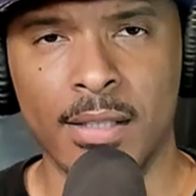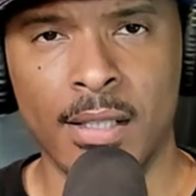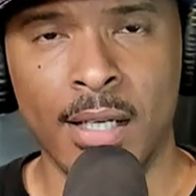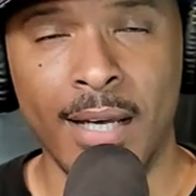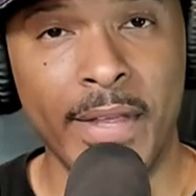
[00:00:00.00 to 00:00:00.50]

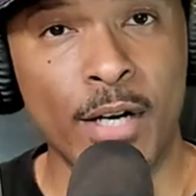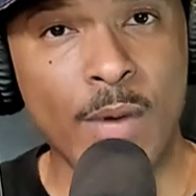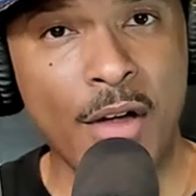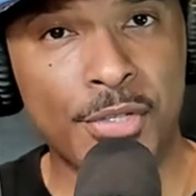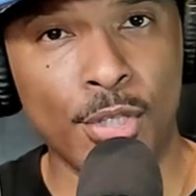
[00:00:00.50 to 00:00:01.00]
And then in
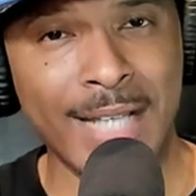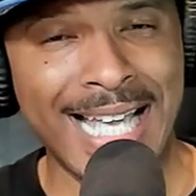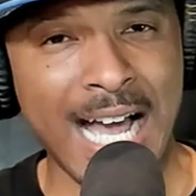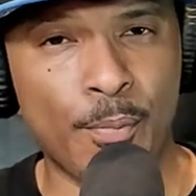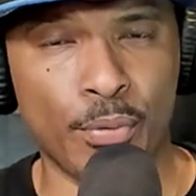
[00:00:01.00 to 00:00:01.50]
round 2, they
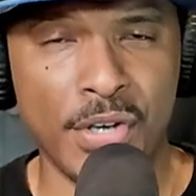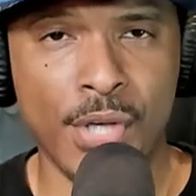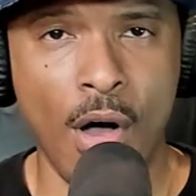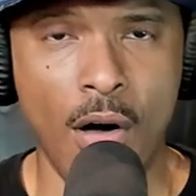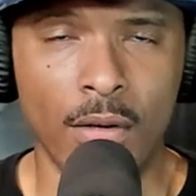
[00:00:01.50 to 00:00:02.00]
got Breece
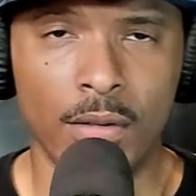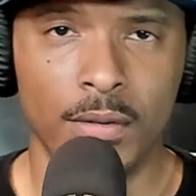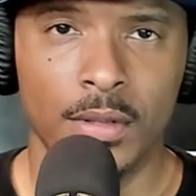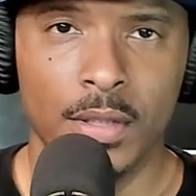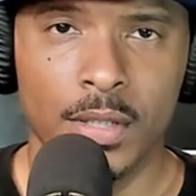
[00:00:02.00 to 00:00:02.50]
Hall
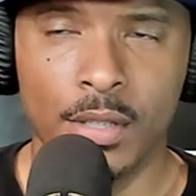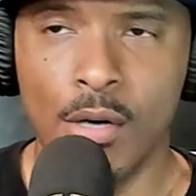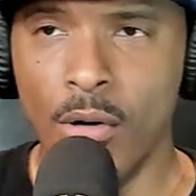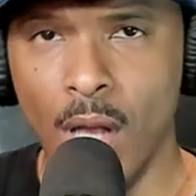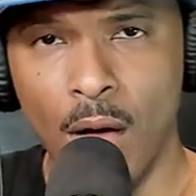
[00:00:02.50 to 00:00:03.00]
to
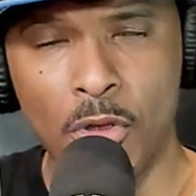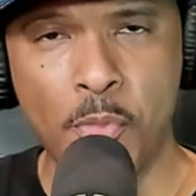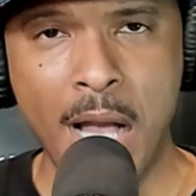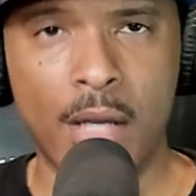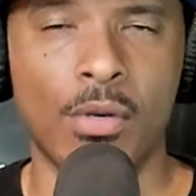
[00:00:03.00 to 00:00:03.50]
go along with
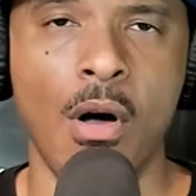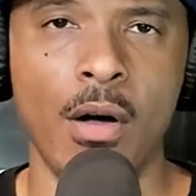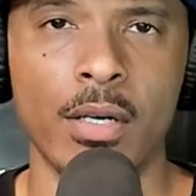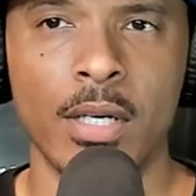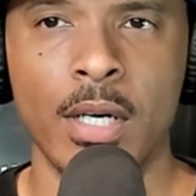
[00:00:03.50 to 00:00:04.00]
Michael
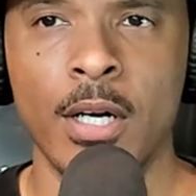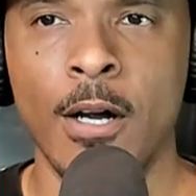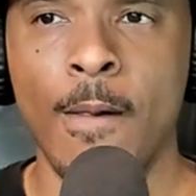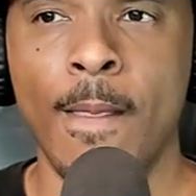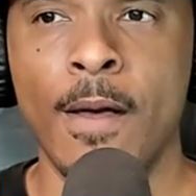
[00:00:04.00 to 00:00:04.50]
Carter.
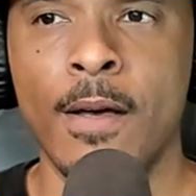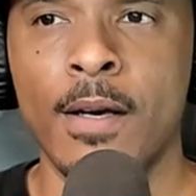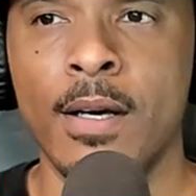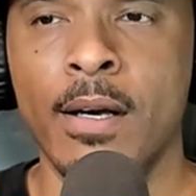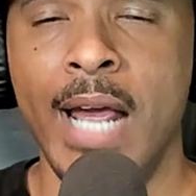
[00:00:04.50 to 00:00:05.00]

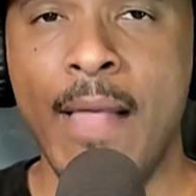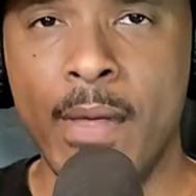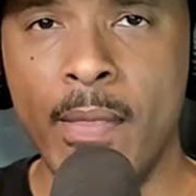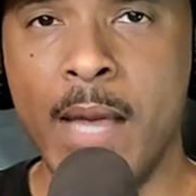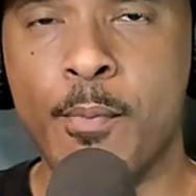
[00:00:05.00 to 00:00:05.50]
And
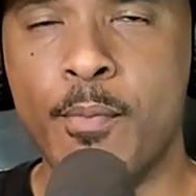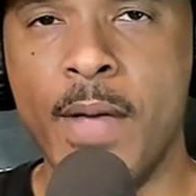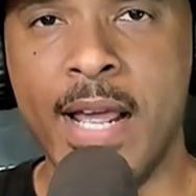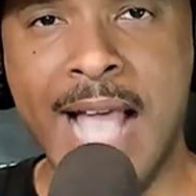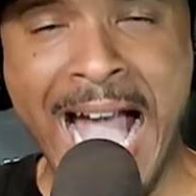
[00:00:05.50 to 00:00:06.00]
then
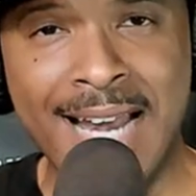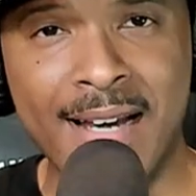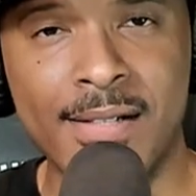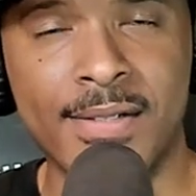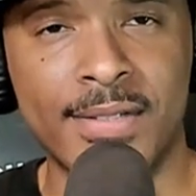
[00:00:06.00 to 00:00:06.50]
they
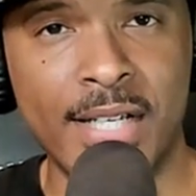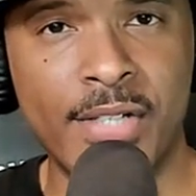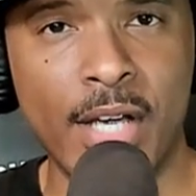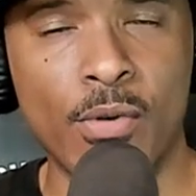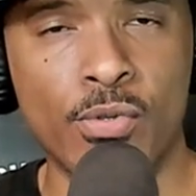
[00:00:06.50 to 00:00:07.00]
added
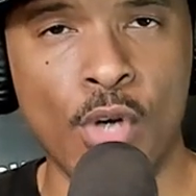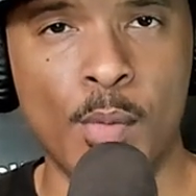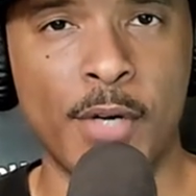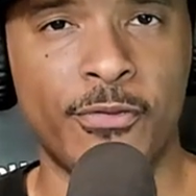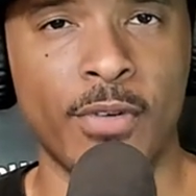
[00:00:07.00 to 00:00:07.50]
CJ
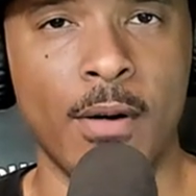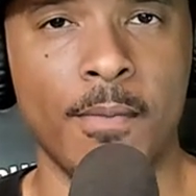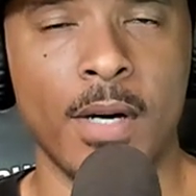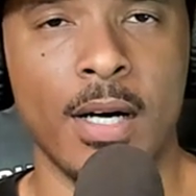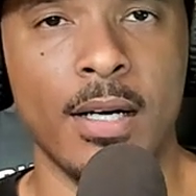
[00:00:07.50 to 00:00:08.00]
Uzomah from
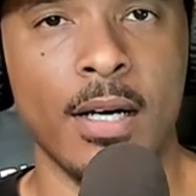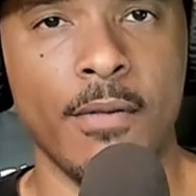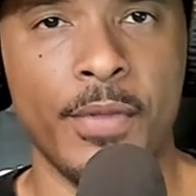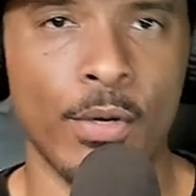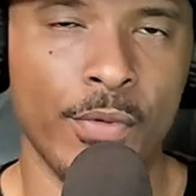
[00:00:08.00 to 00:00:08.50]

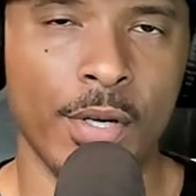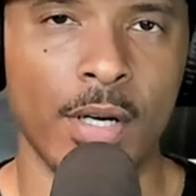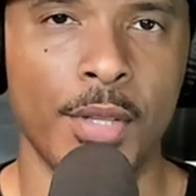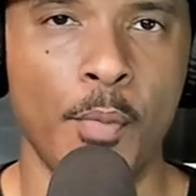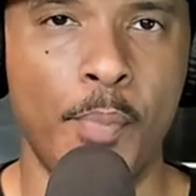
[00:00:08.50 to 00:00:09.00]

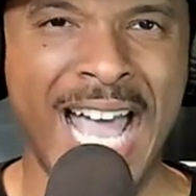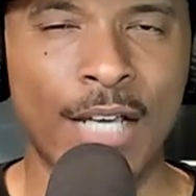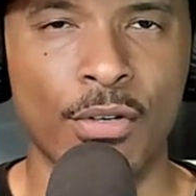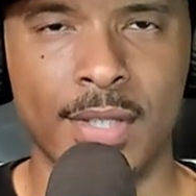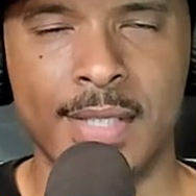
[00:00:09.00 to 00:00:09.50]
the
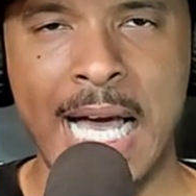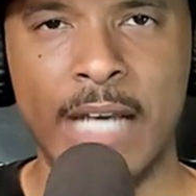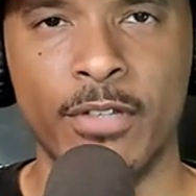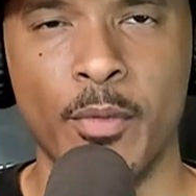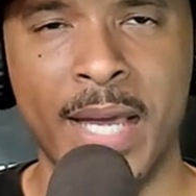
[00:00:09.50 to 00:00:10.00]
Bengals, the tight end
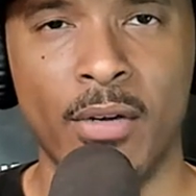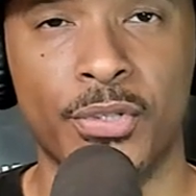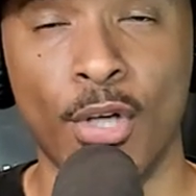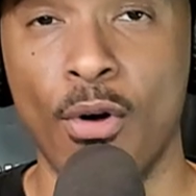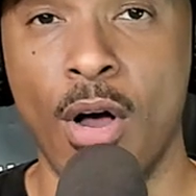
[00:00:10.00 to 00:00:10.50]
from the Bengals.
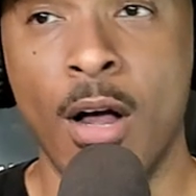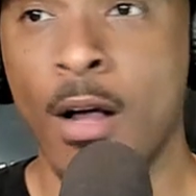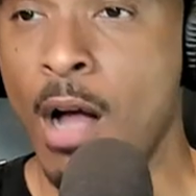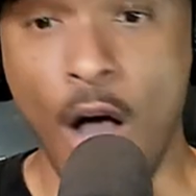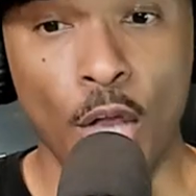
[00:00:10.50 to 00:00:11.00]
So
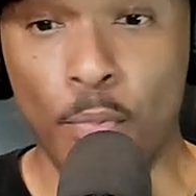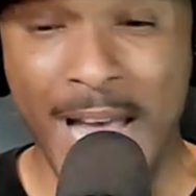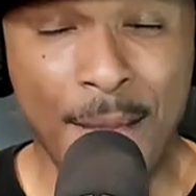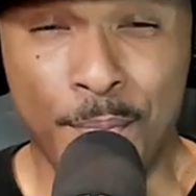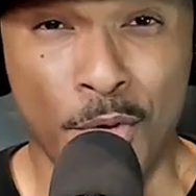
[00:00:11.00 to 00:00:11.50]
on
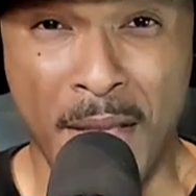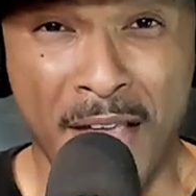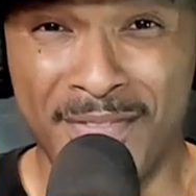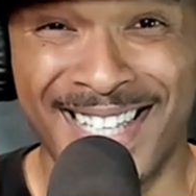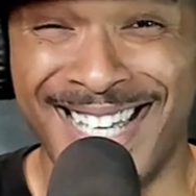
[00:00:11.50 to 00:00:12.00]
paper,
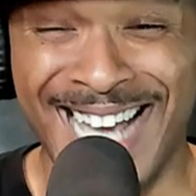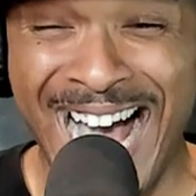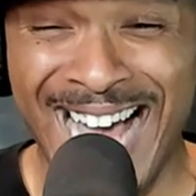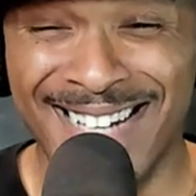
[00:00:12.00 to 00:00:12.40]
they've got